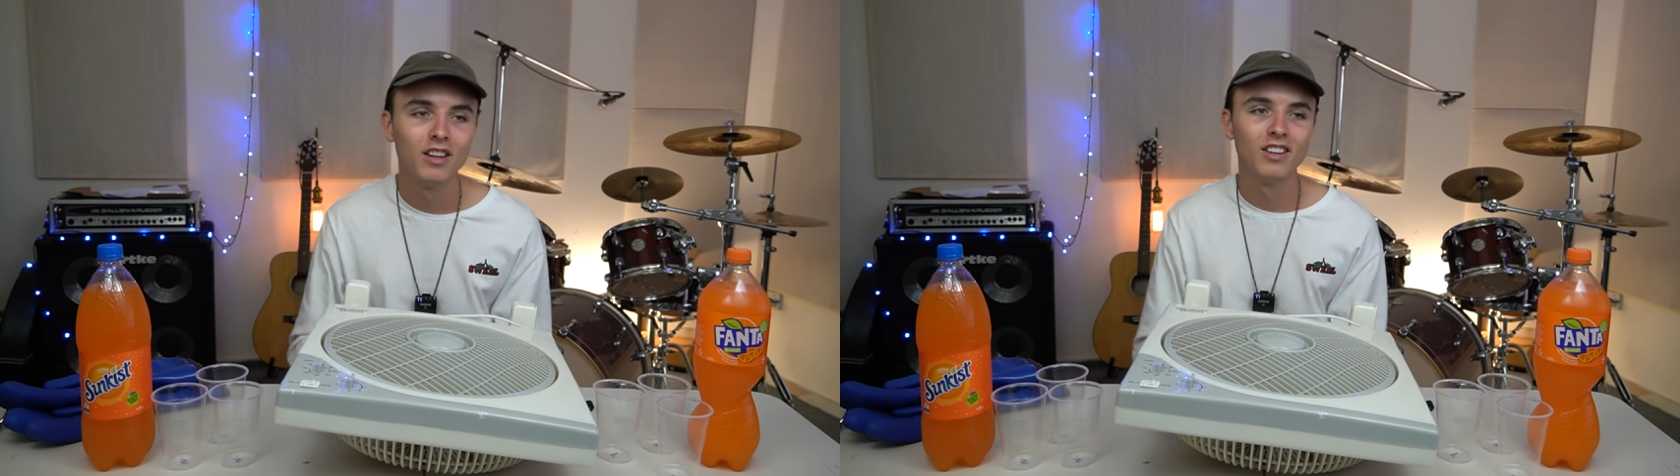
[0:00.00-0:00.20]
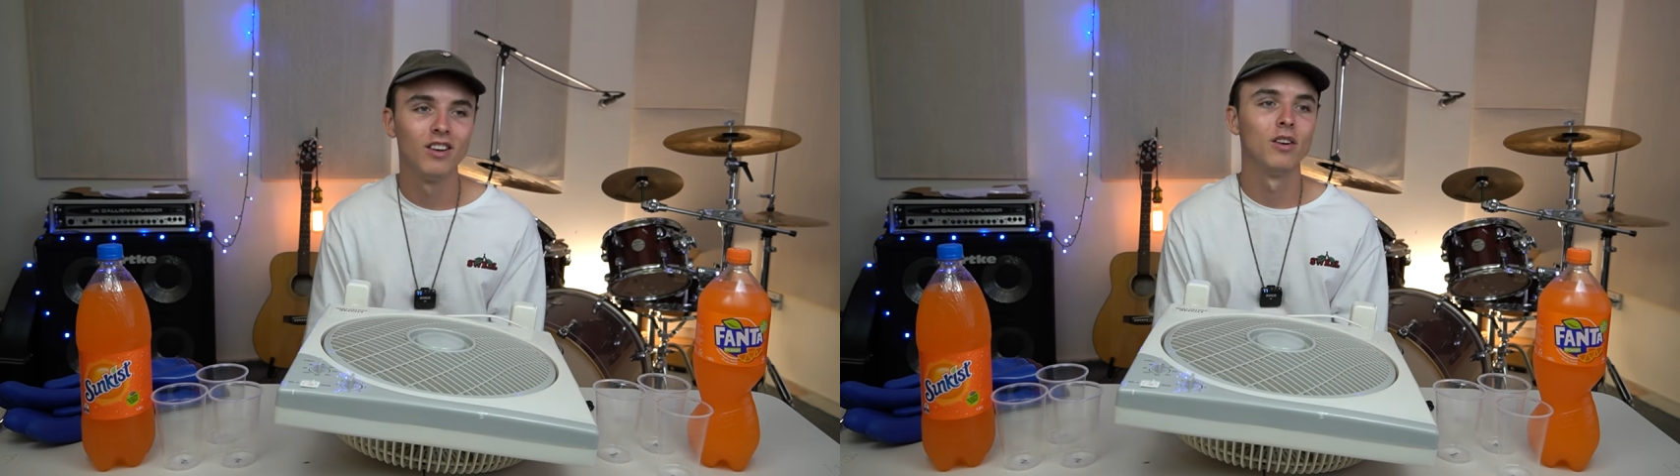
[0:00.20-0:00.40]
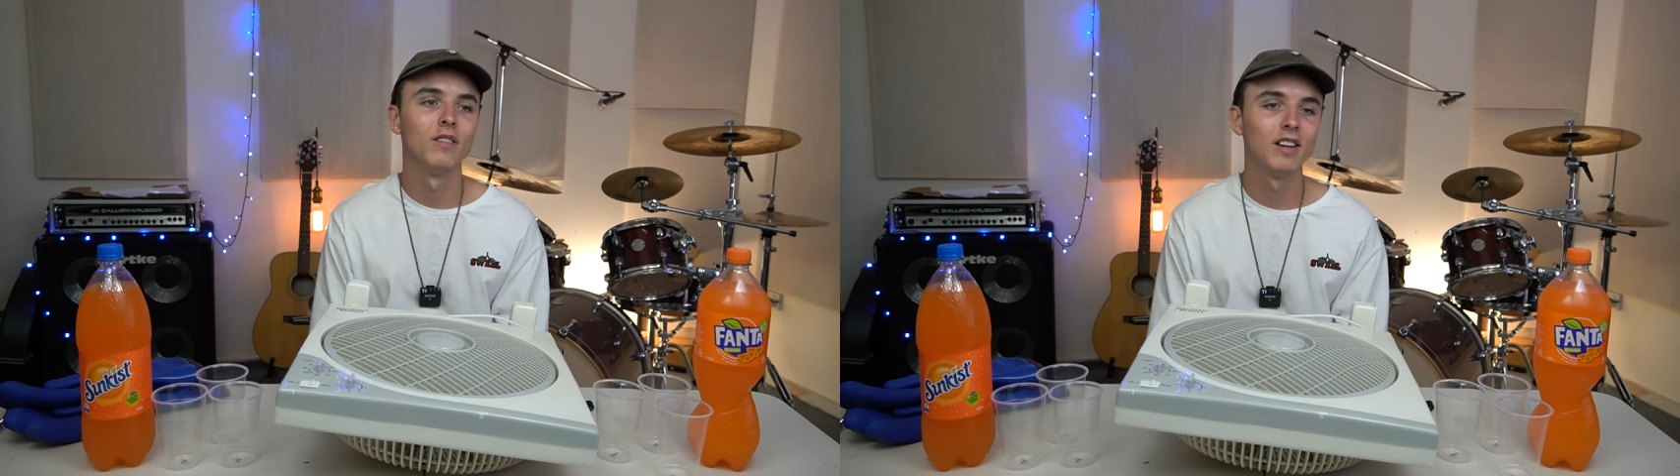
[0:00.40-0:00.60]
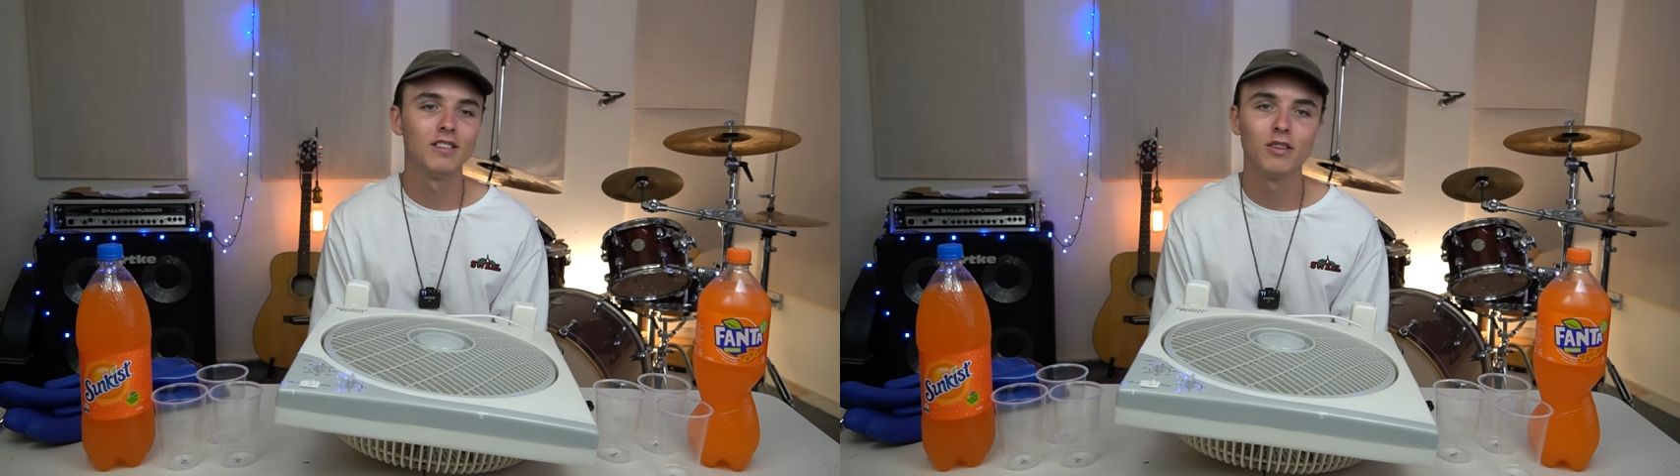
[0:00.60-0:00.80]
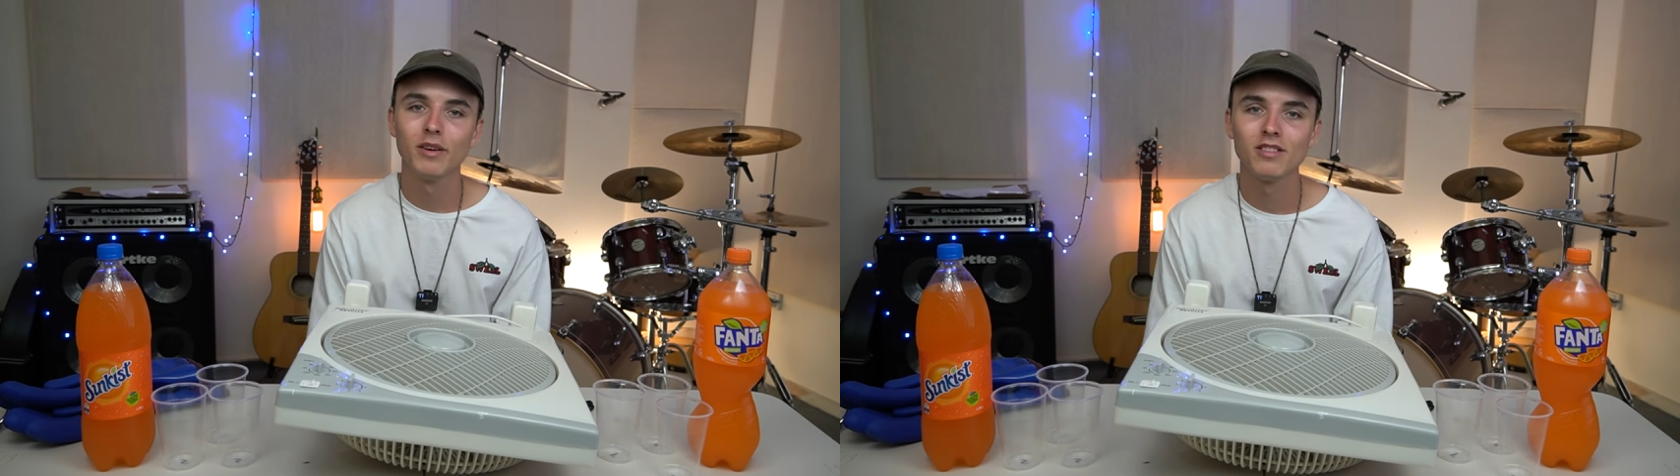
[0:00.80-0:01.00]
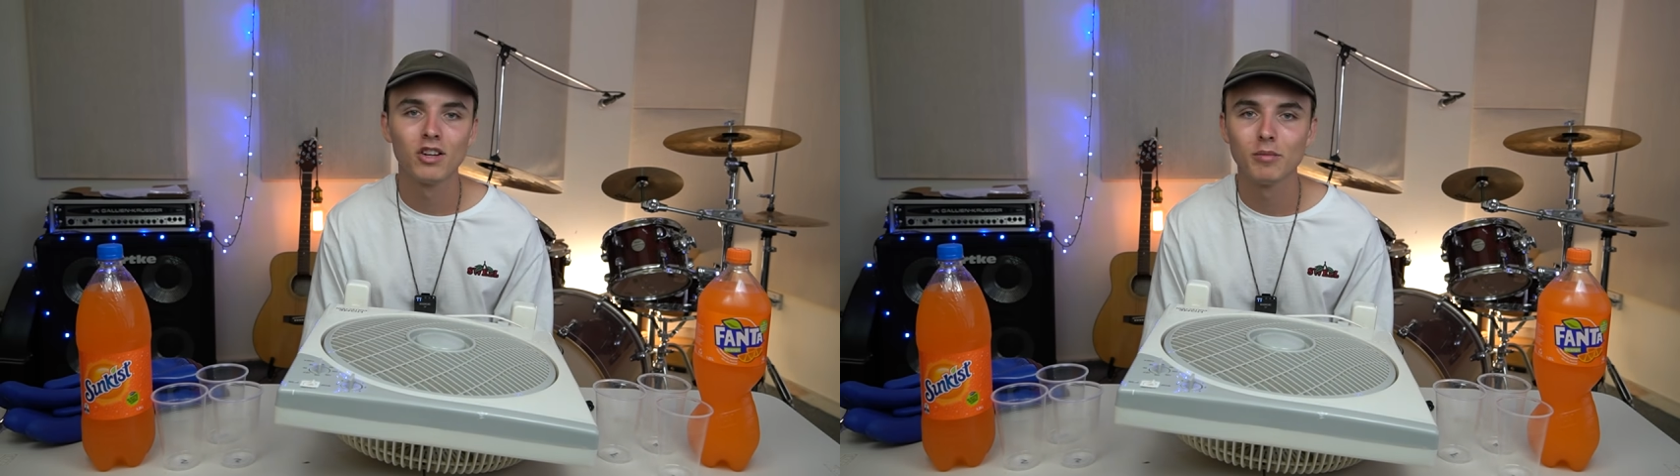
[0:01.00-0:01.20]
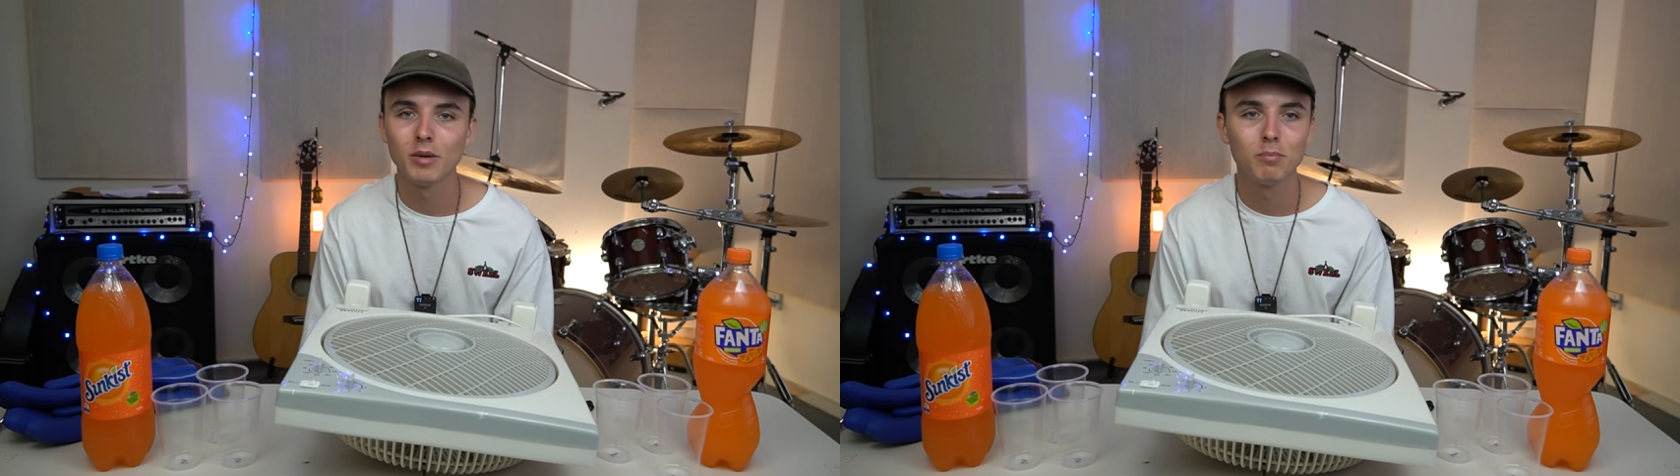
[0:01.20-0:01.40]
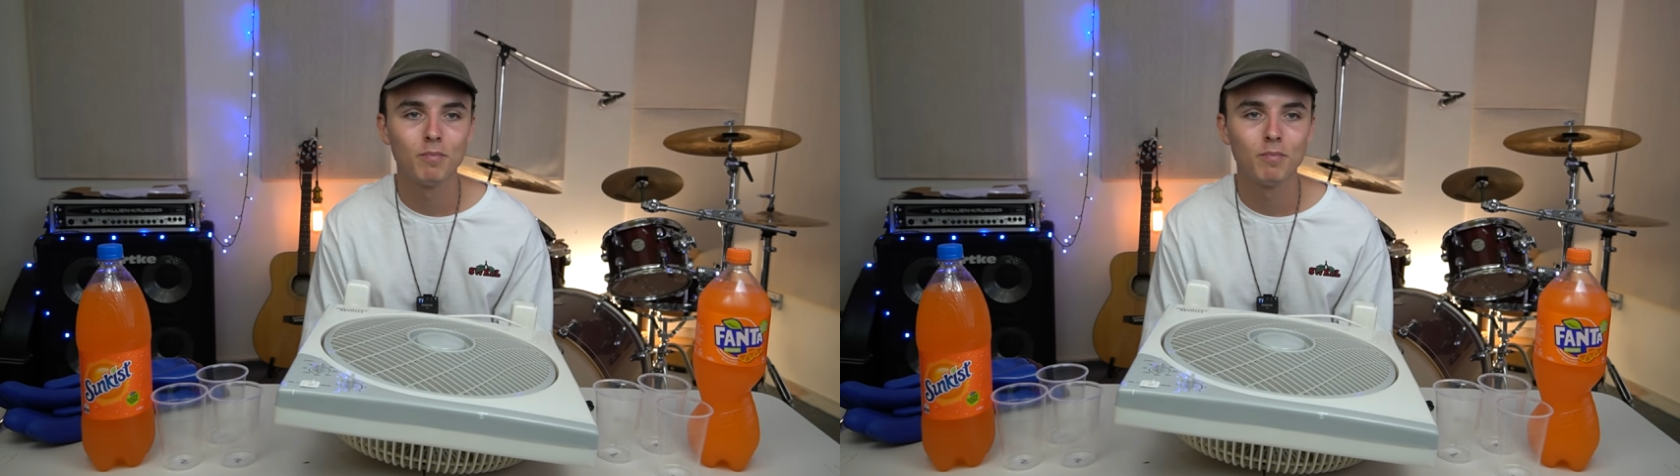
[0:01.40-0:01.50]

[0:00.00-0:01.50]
you know, there's always gonna be